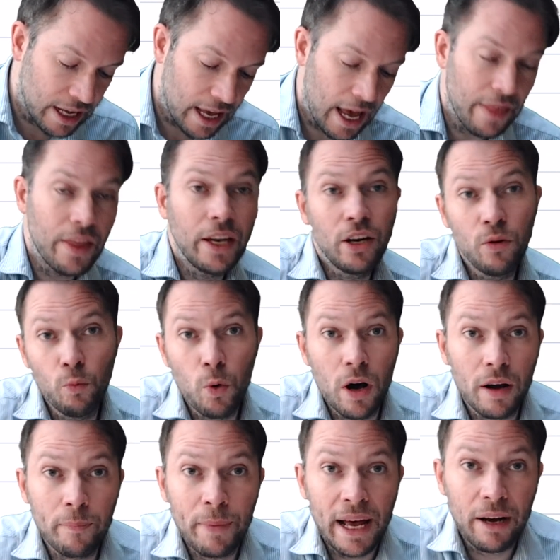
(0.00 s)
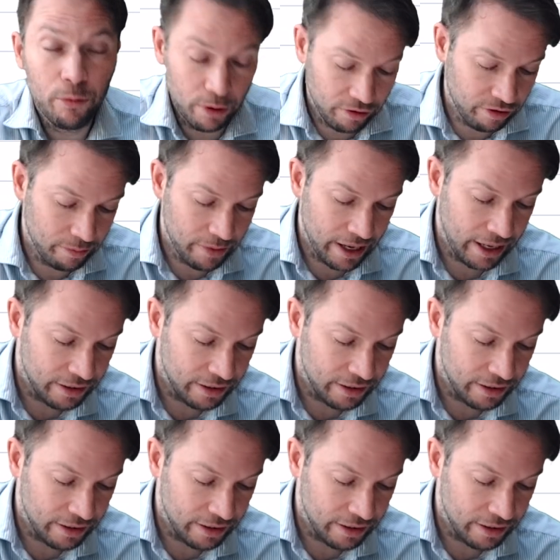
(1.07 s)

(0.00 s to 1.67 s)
and then he can work backwards from there.